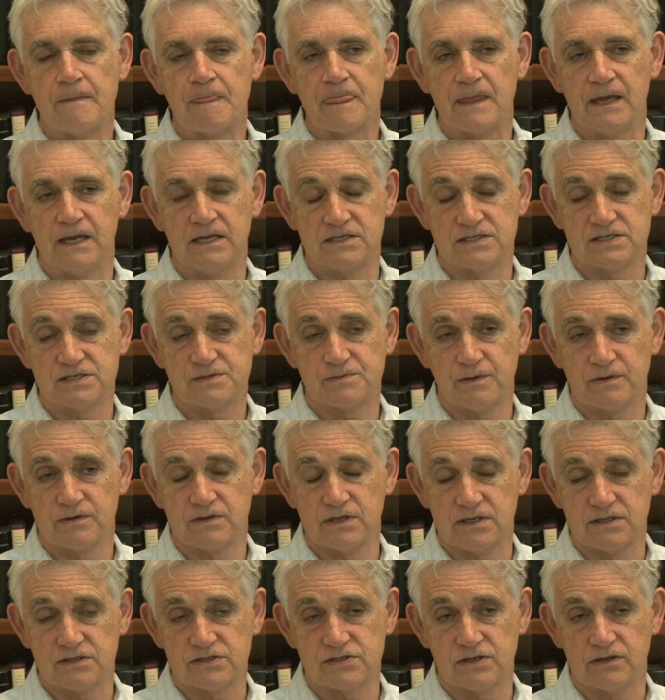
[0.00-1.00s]
and
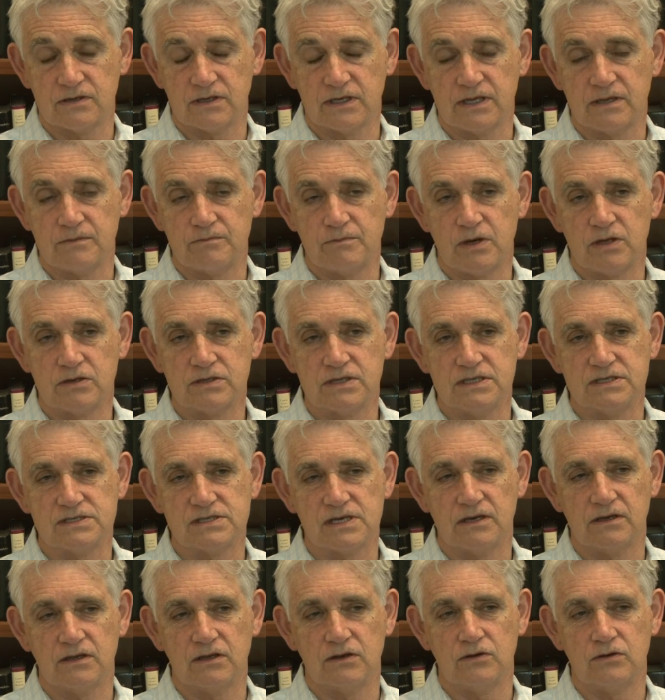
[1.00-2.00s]
certainly in
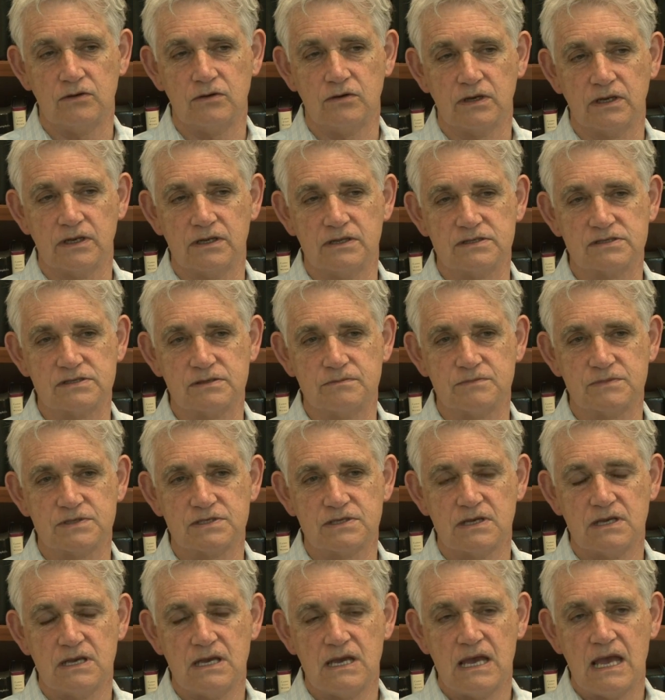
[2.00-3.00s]
multicellular organisms,
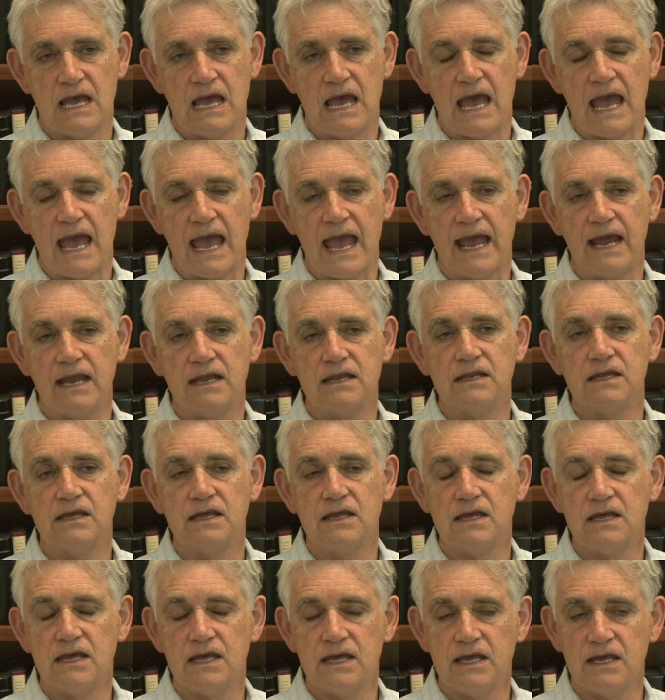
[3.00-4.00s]
and
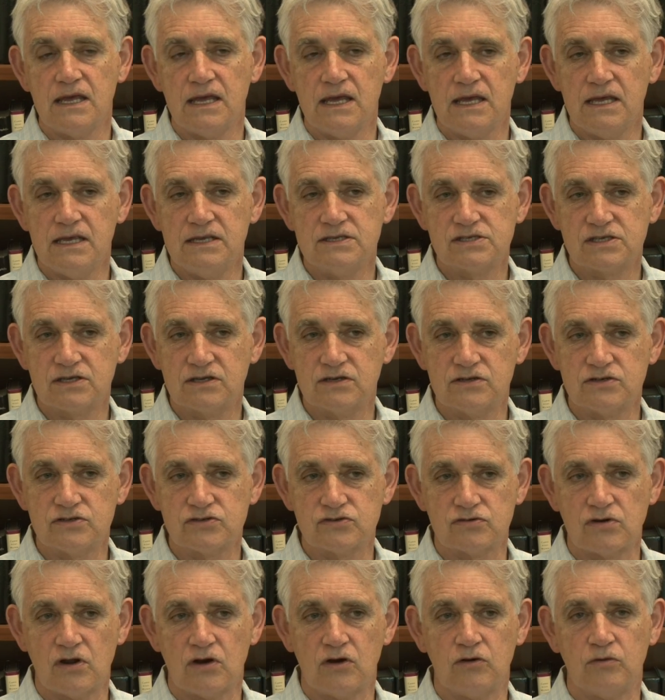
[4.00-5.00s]
is
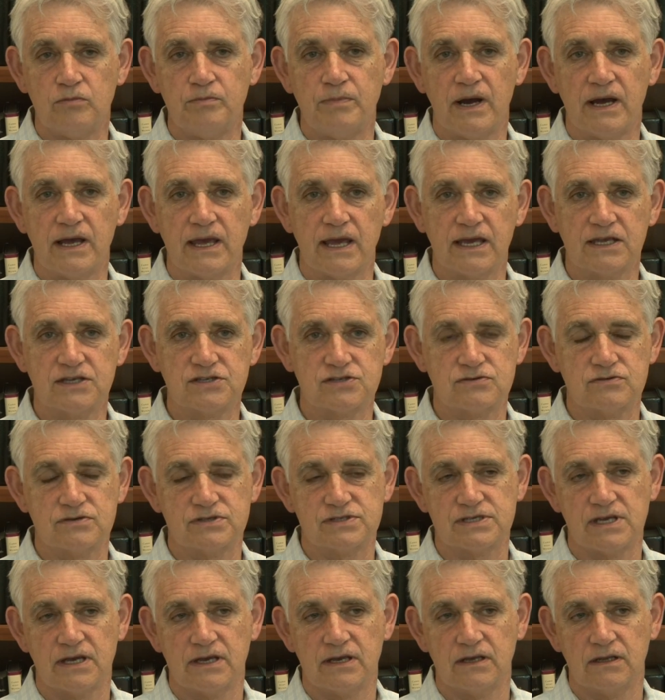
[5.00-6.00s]
controlled by
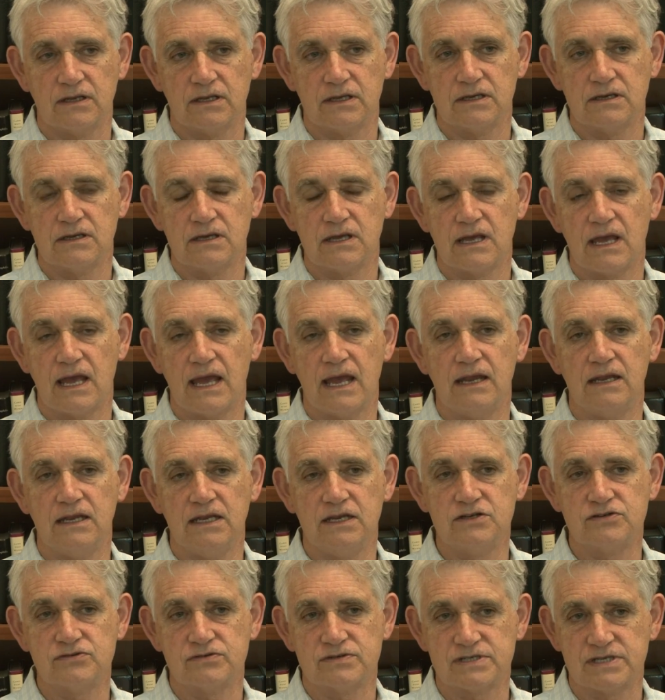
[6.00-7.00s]
extracellular and
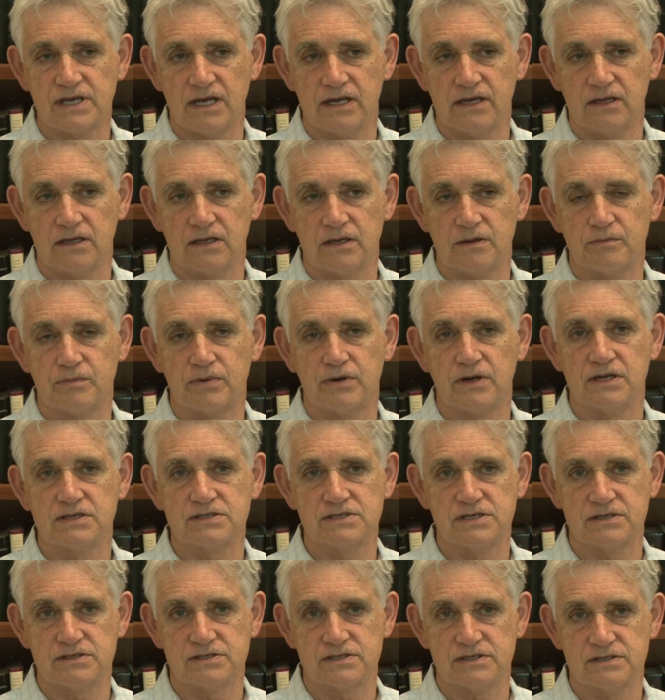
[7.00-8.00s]
intracellular
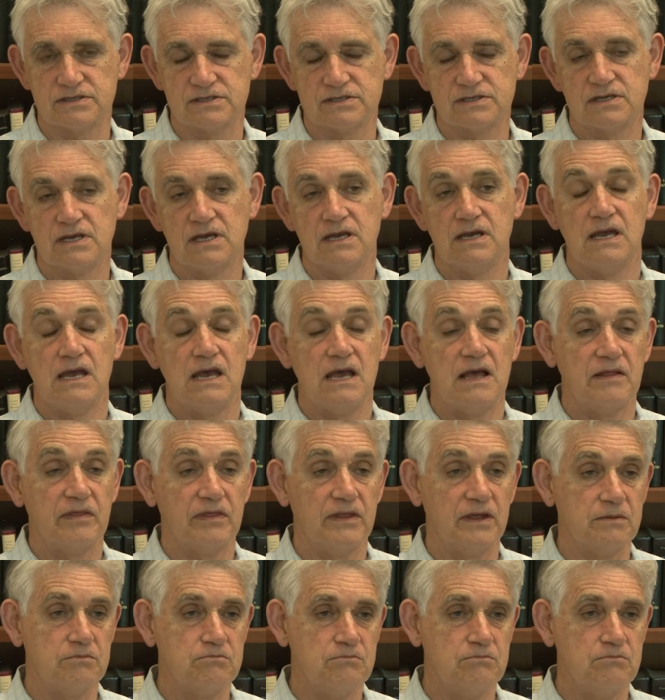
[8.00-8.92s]
processes that